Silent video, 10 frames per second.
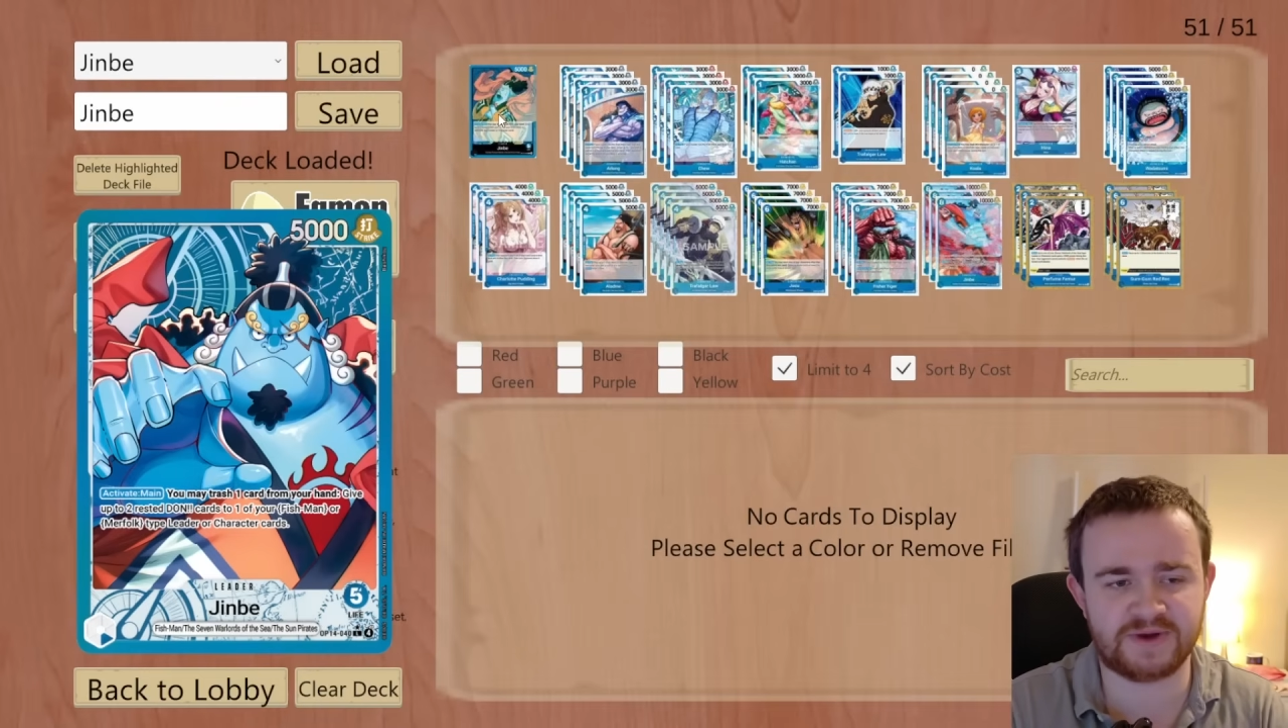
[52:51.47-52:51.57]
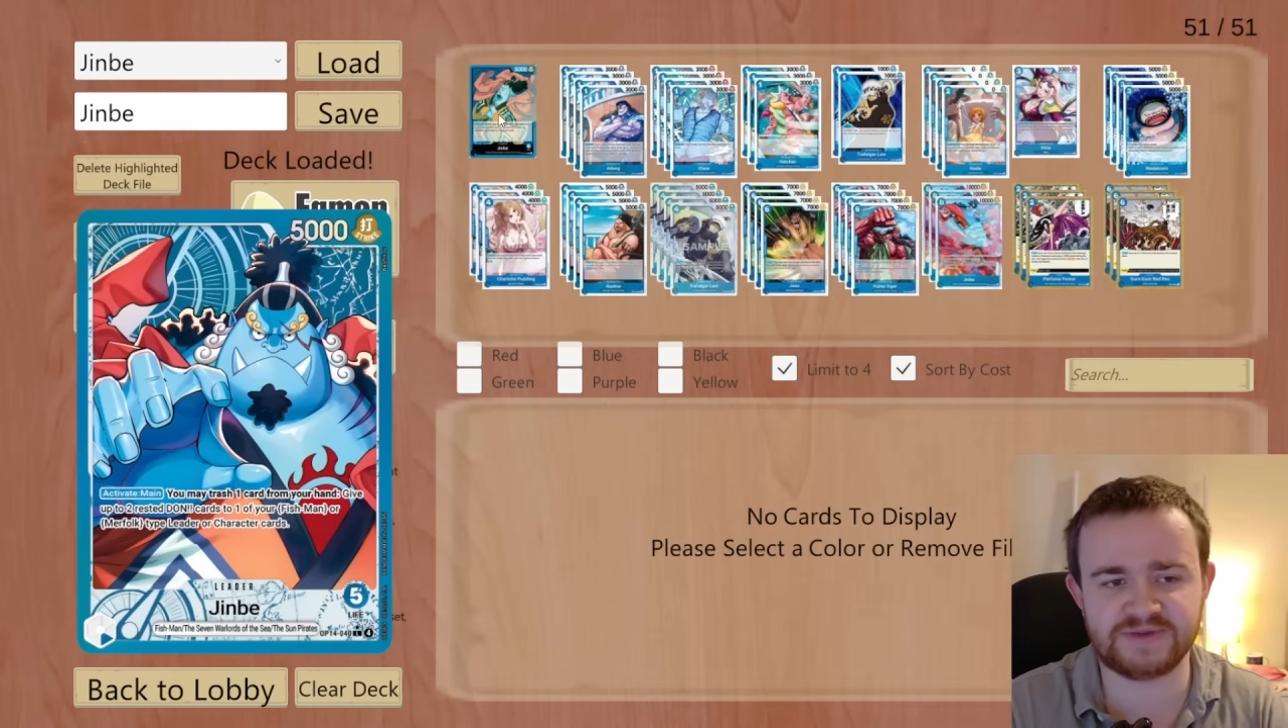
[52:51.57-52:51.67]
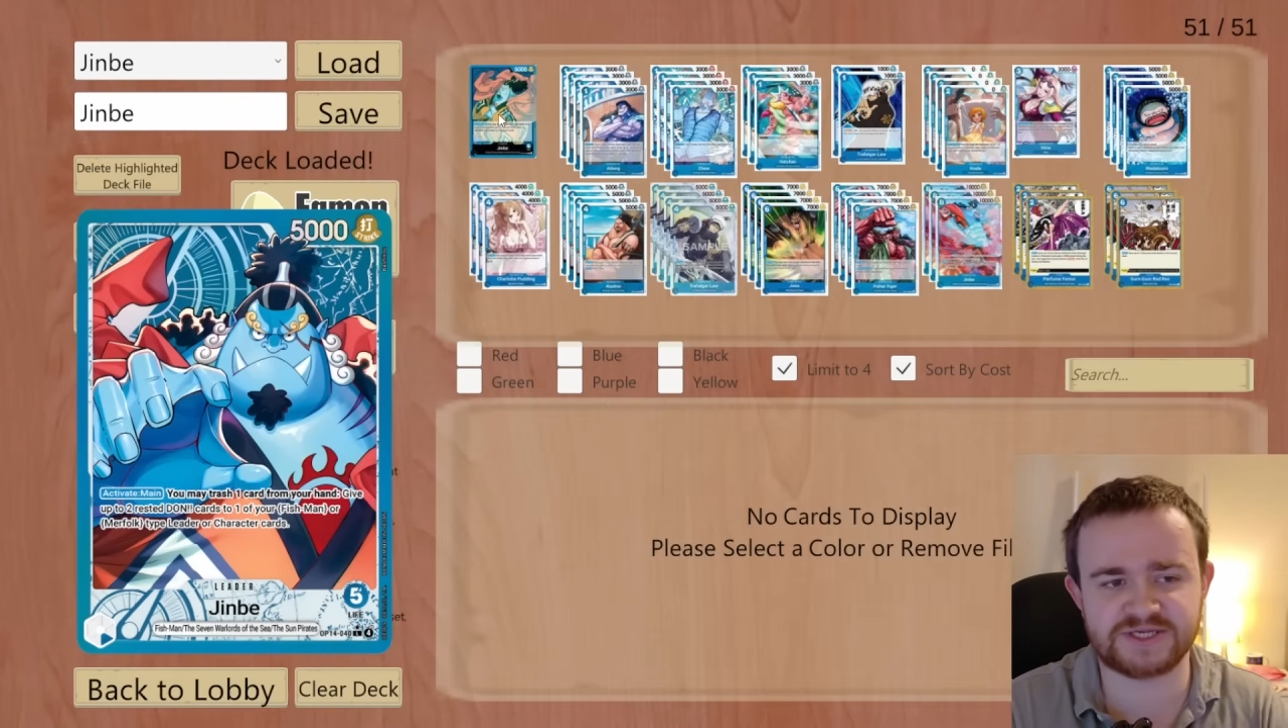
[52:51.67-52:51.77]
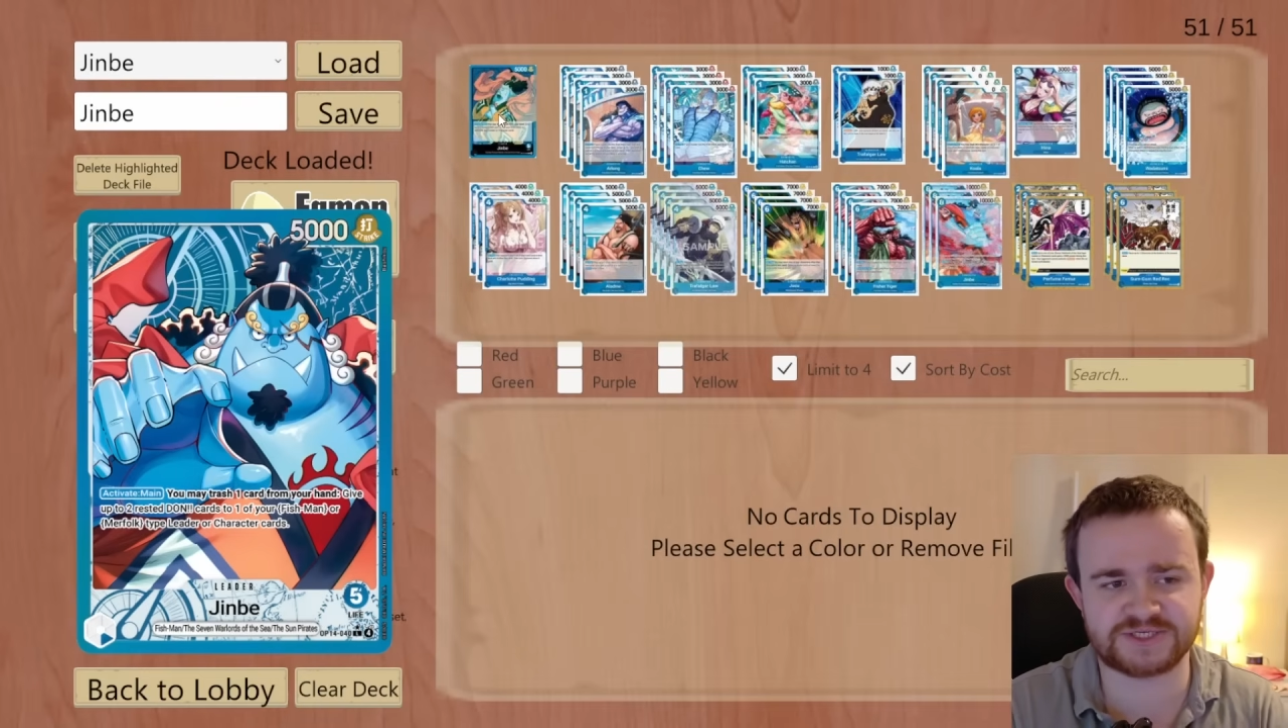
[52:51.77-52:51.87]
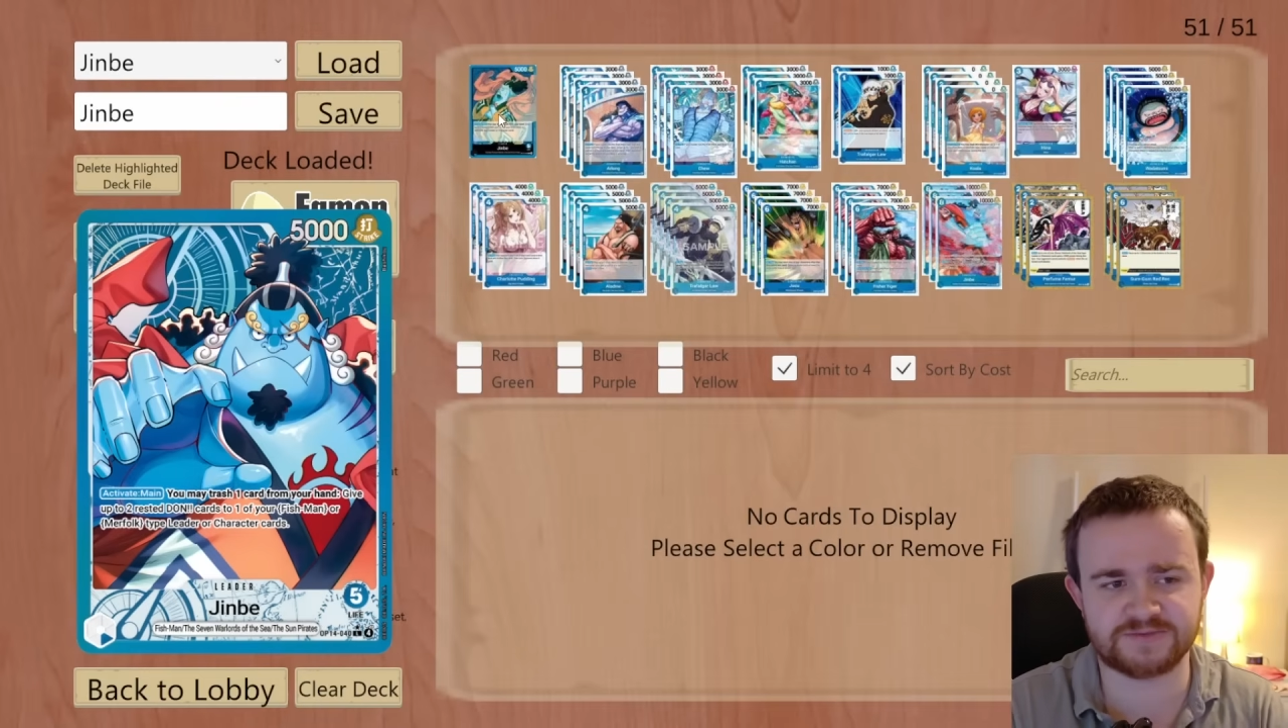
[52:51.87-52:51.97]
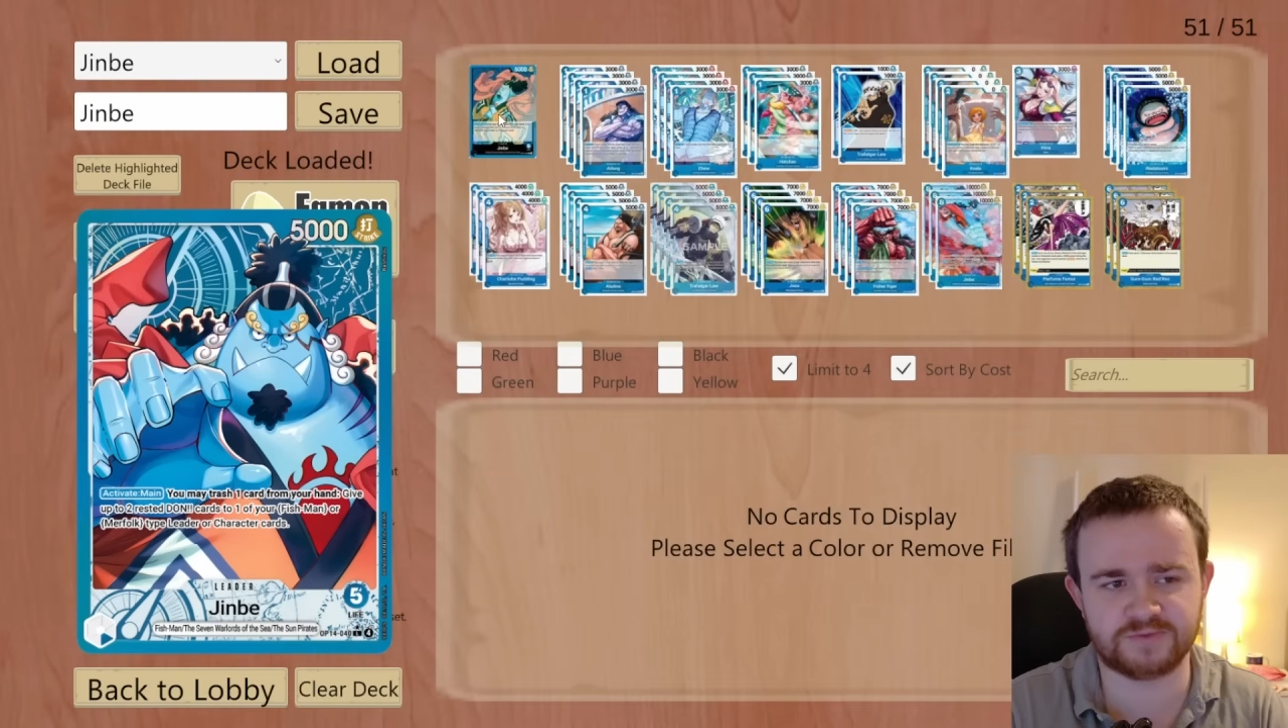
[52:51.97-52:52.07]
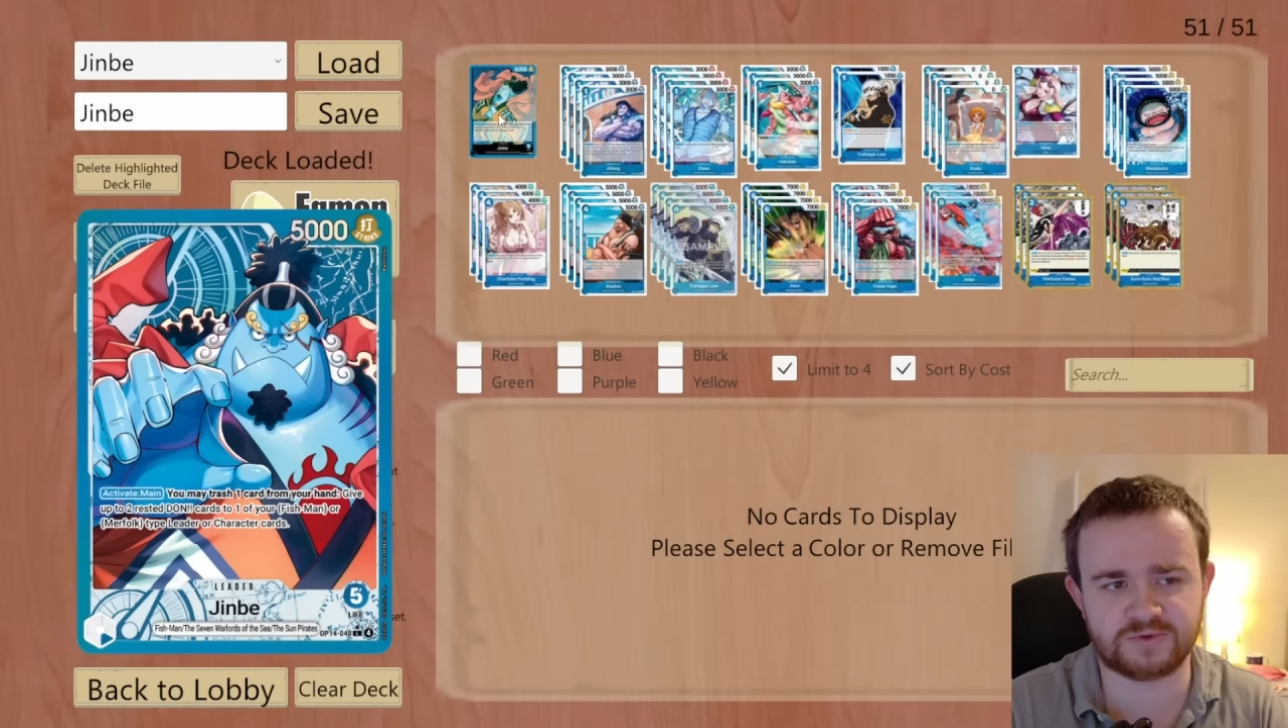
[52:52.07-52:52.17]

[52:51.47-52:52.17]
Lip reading: maybe there's some